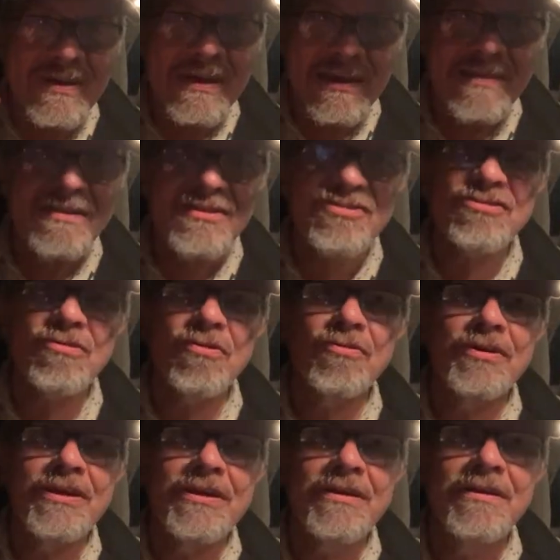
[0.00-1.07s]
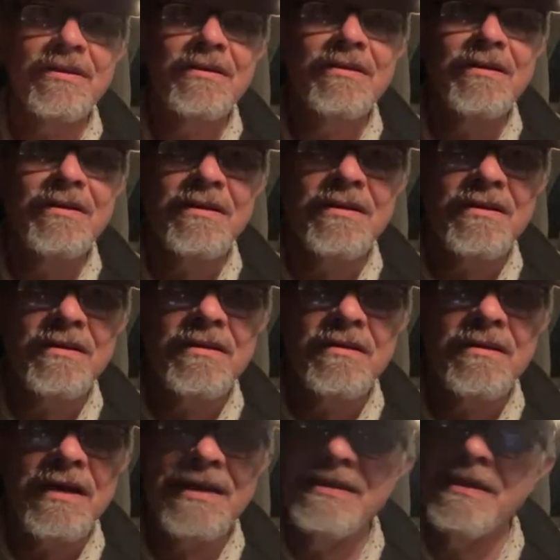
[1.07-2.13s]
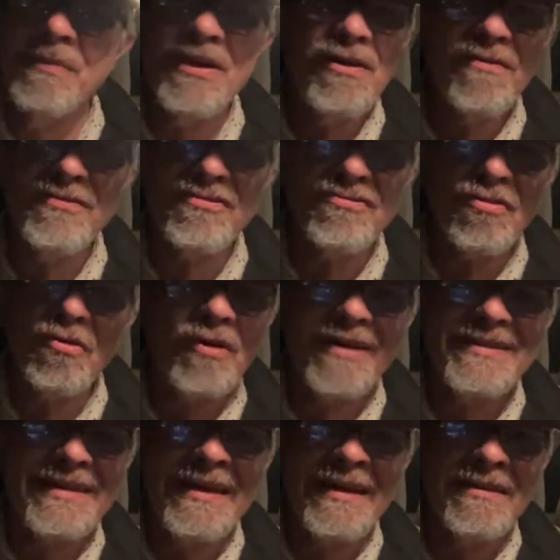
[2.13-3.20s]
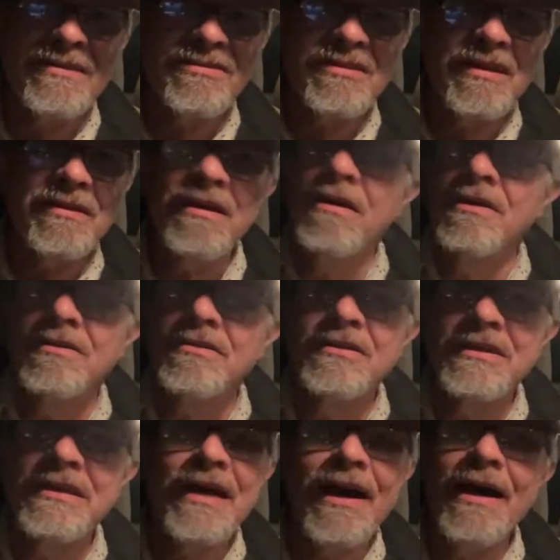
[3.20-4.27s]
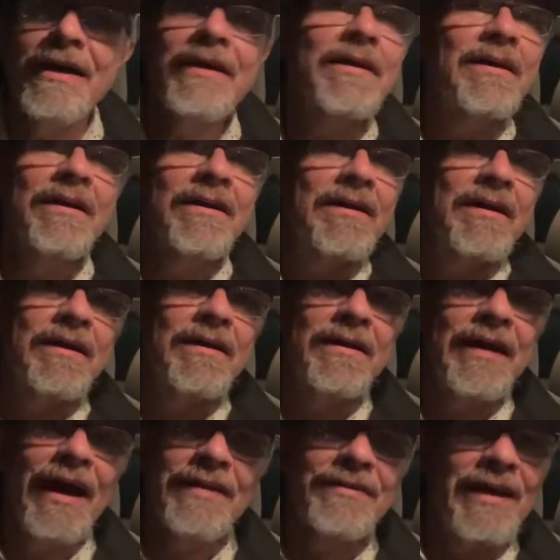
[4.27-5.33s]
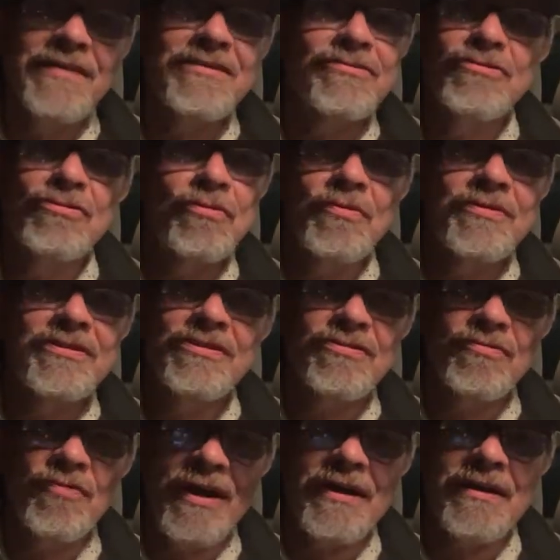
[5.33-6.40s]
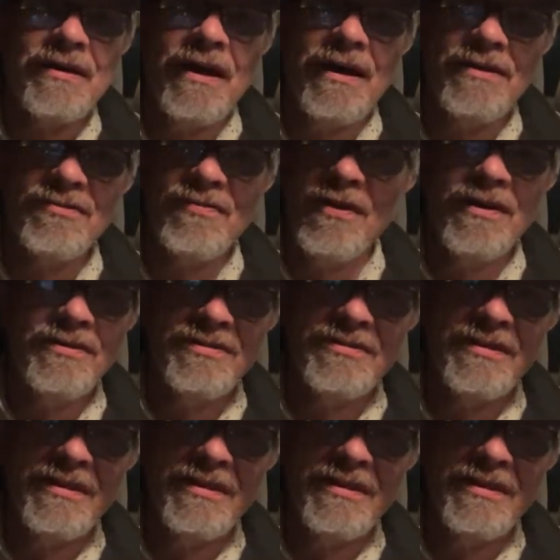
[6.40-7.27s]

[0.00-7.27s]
in the story, in the middle of the story at the end, he said, DI had nothing to do with this, right, as far as the